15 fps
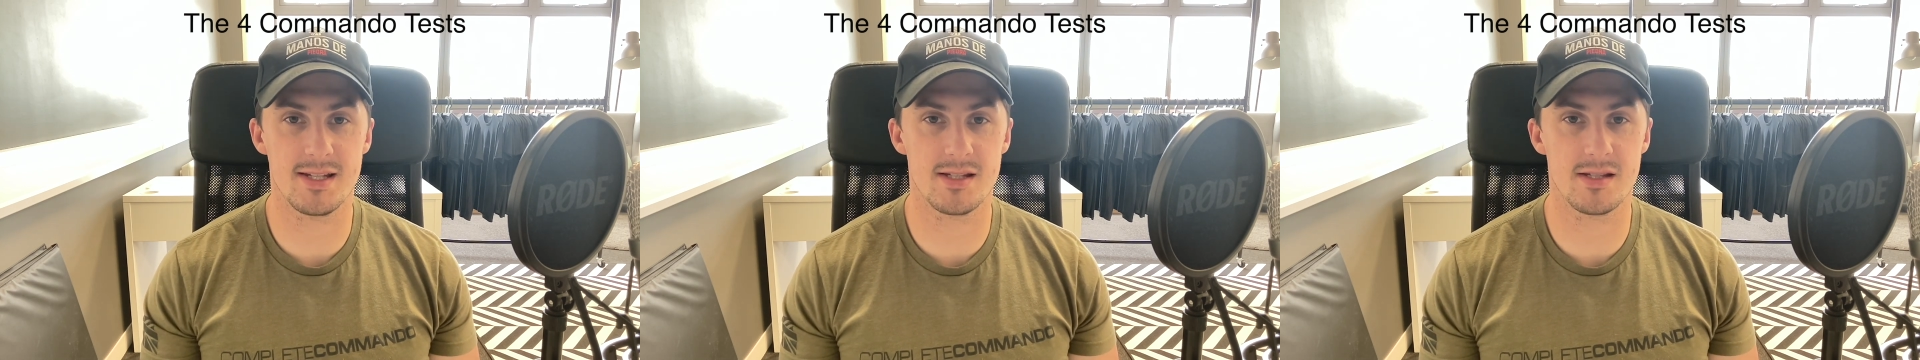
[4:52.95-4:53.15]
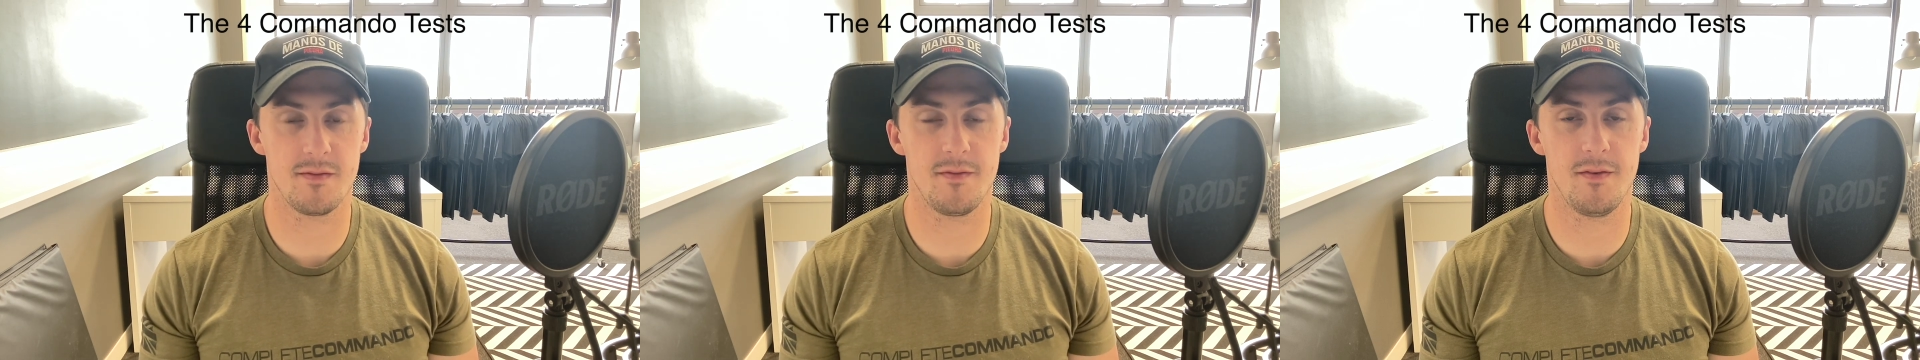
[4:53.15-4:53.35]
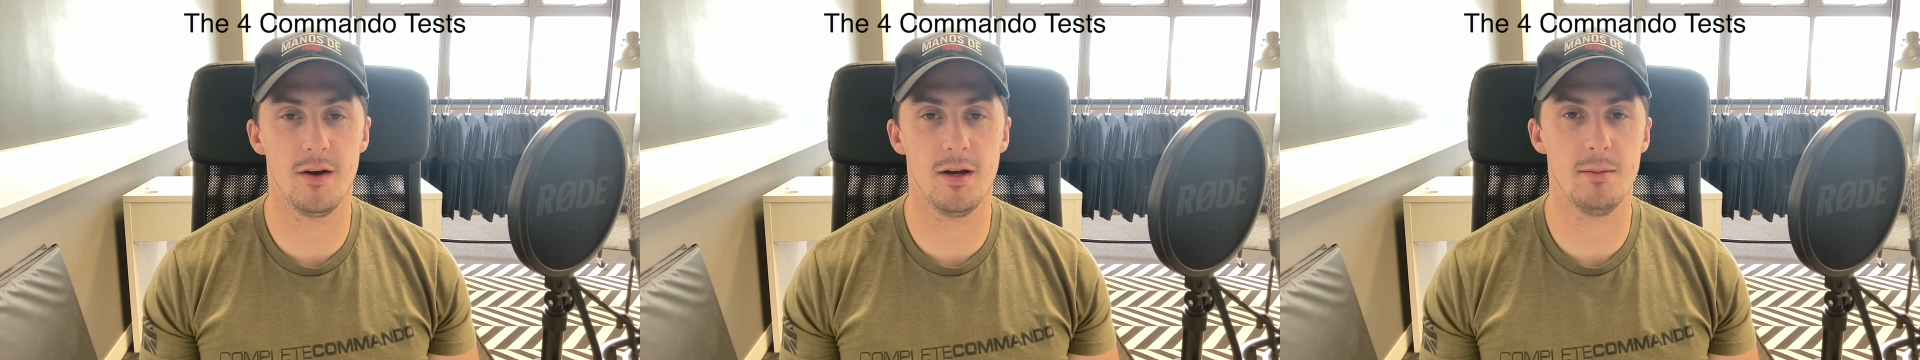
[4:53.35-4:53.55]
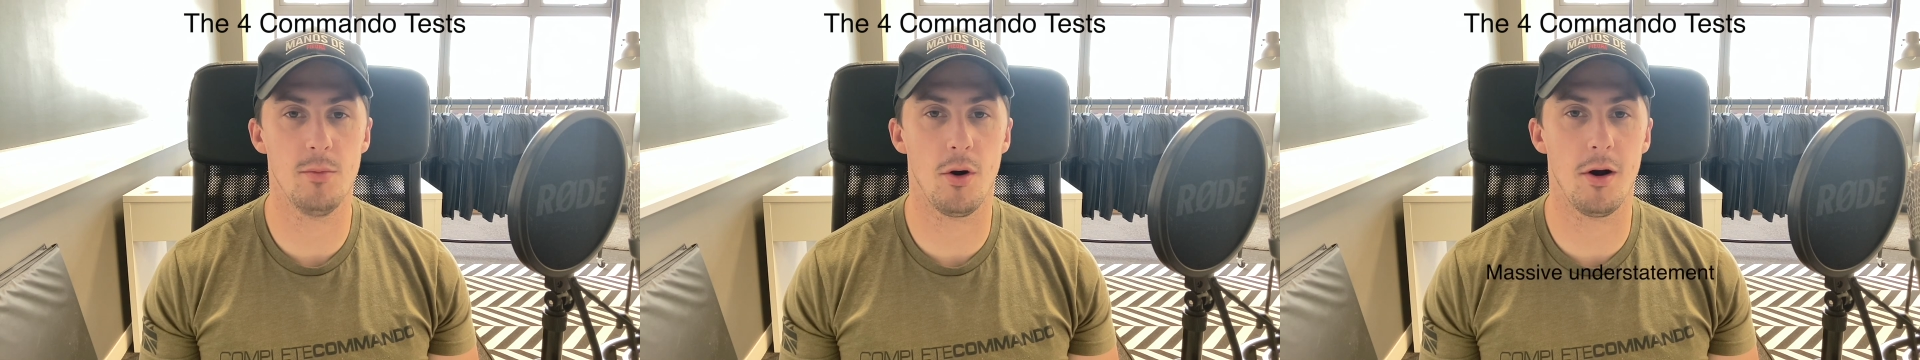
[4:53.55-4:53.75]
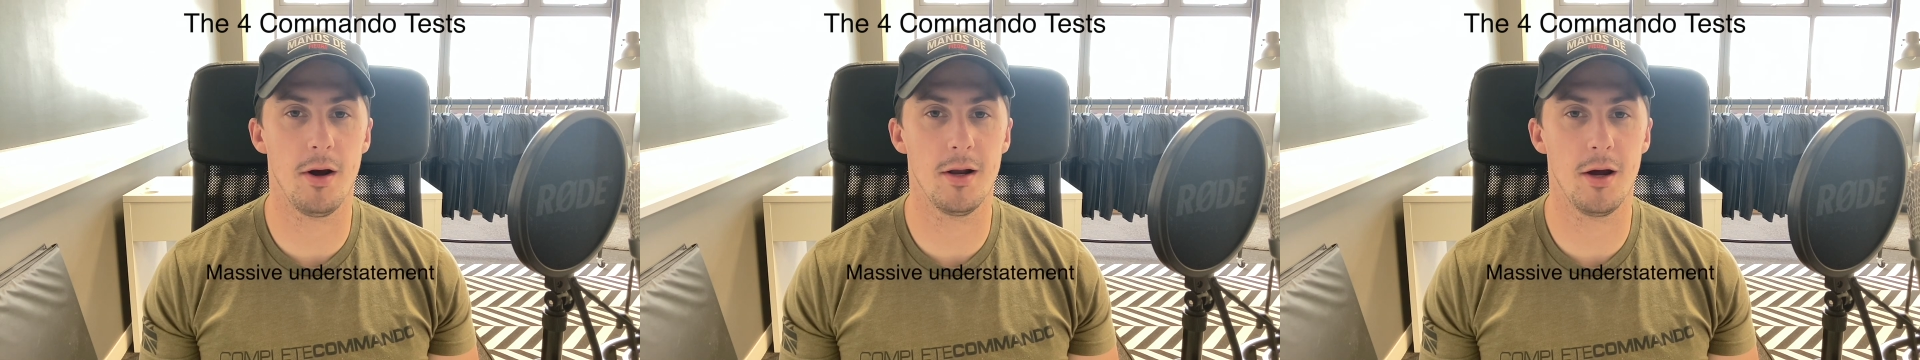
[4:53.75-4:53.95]
is the 30
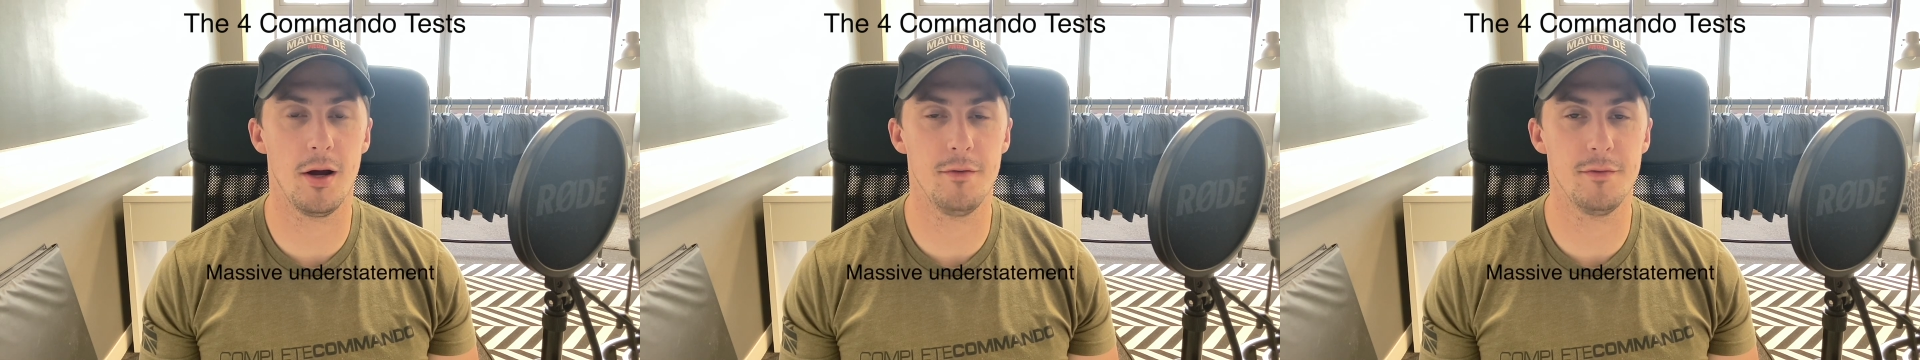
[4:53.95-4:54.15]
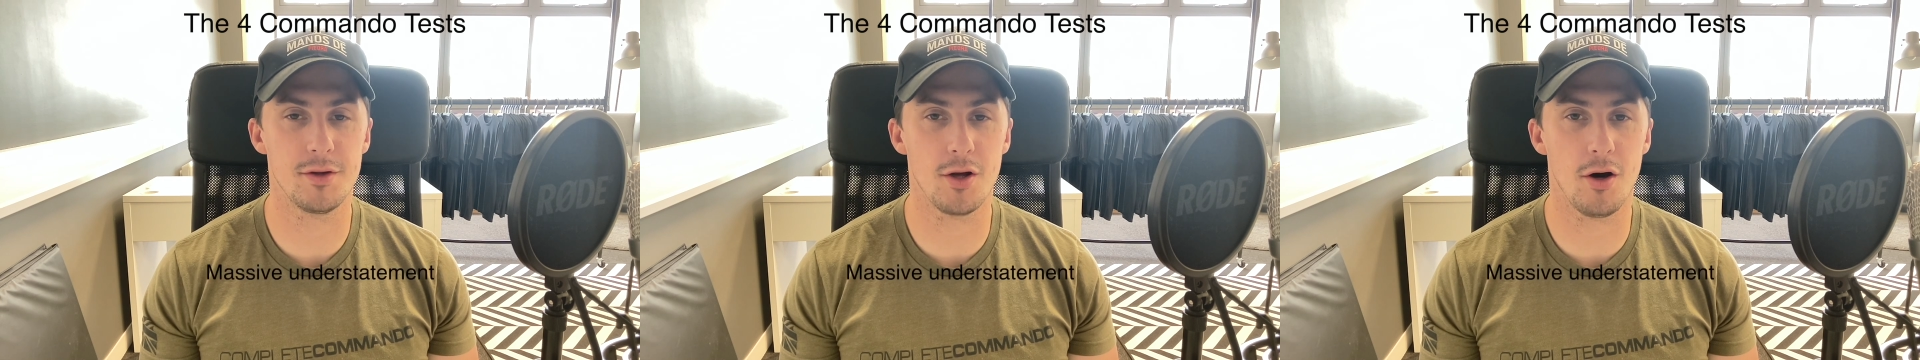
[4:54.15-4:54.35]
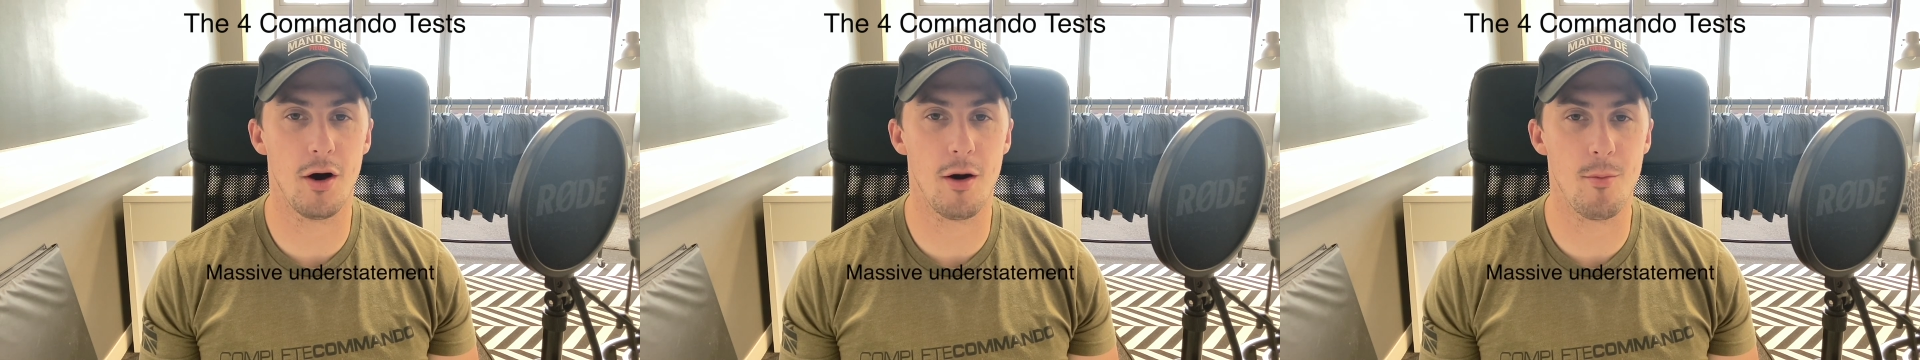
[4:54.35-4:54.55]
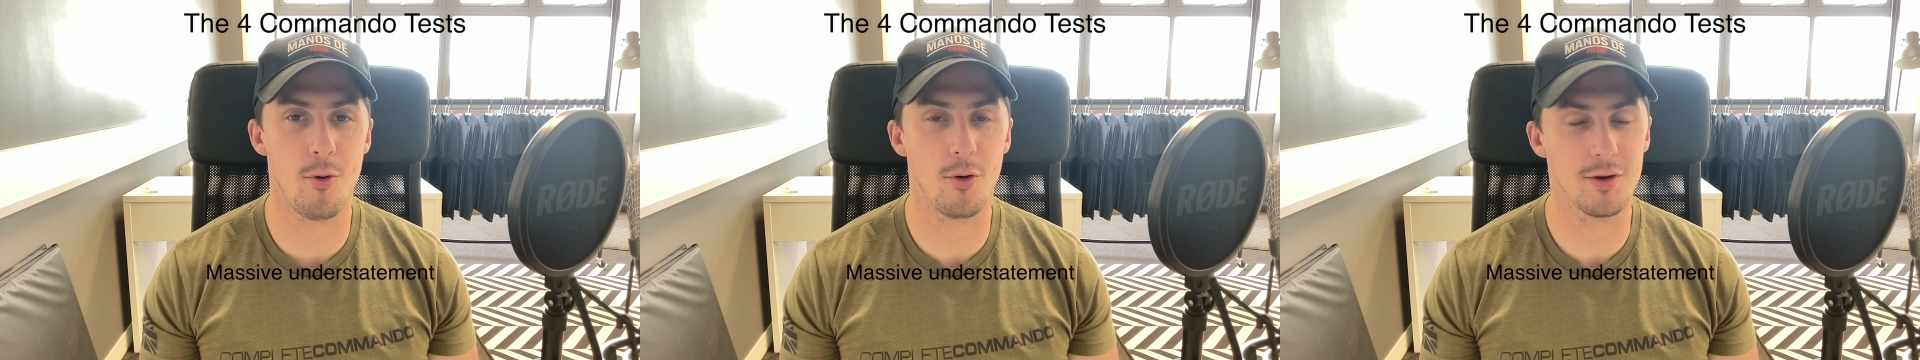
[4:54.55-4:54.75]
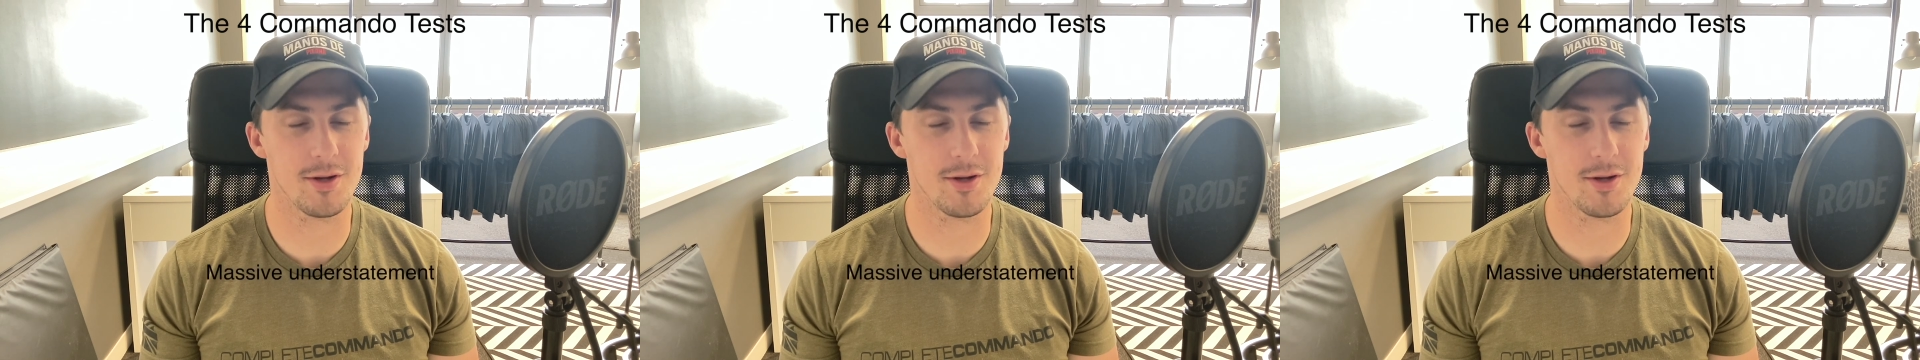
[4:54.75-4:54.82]
miler over Dartmoor.